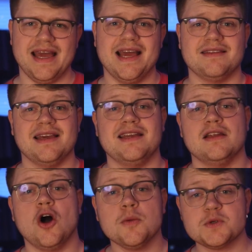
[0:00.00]
And
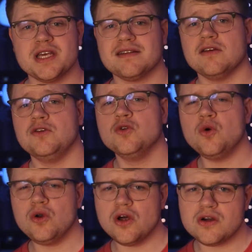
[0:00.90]
an object no
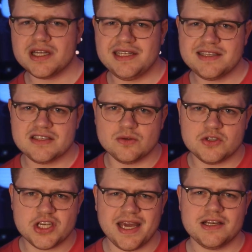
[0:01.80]
longer needs to
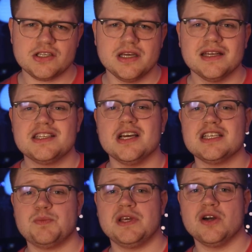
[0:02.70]
change
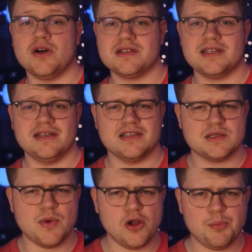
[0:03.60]
just because a
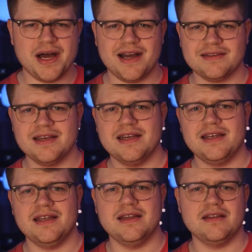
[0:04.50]
small part
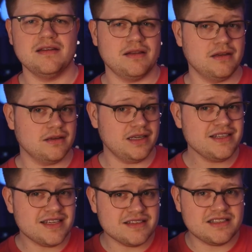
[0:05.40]
in the
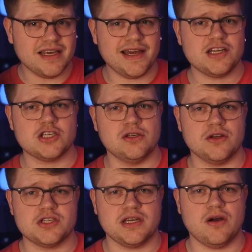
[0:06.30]
instantiation
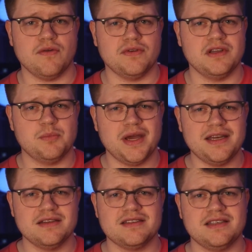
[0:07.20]
logic of a
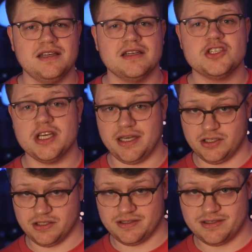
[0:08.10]
dependency
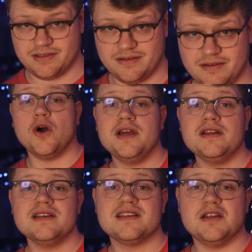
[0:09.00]
changes.
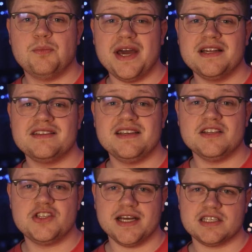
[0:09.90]
Koin is a dependency
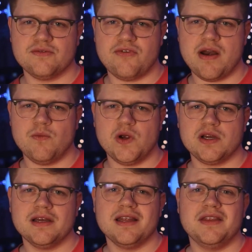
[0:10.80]
injection
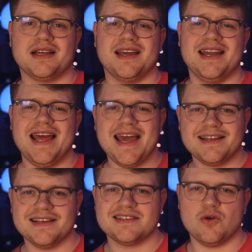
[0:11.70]
framework that can
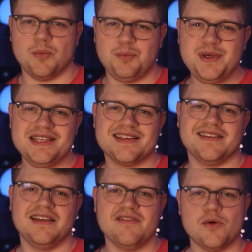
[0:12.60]
act as our pizza
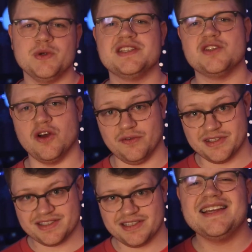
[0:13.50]
delivery
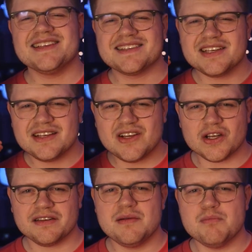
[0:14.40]
service. It is
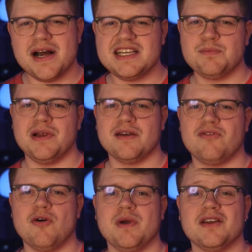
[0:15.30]
Kotlin
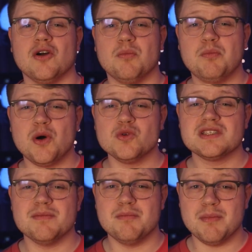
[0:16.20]
Multiplatform and
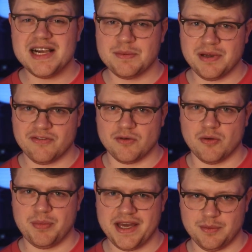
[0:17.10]
Compose Multiplatform
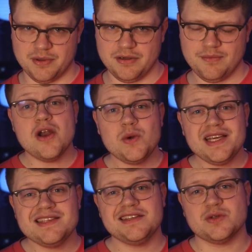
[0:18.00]
compatible, very
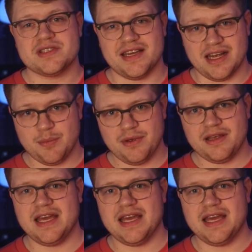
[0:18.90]
easy to set up,